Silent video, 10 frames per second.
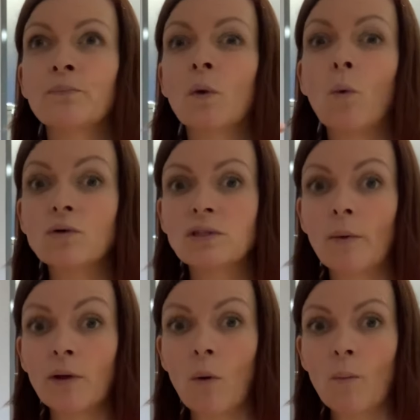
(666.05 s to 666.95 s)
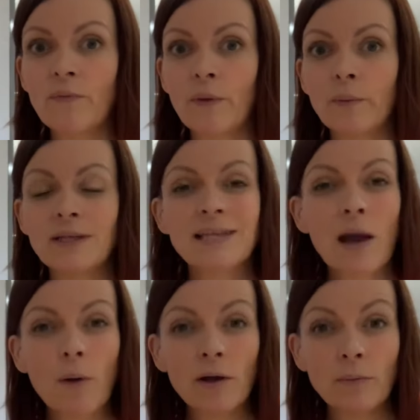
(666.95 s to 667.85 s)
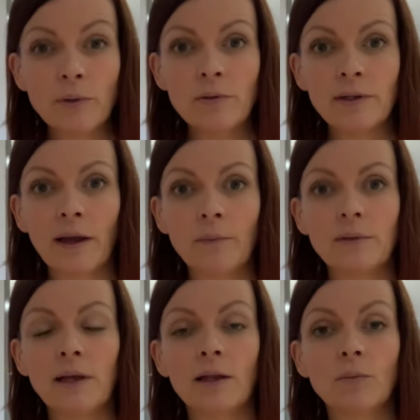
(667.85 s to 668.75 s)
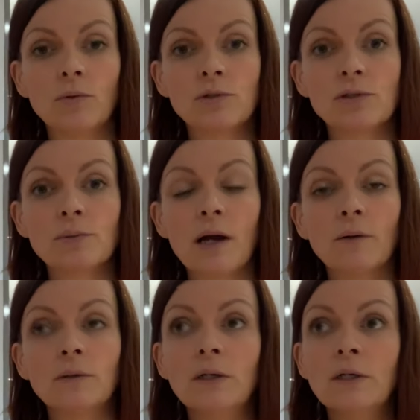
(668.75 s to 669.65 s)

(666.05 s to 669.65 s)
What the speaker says: what's going on with them, and it's how I communicate with the animals as well.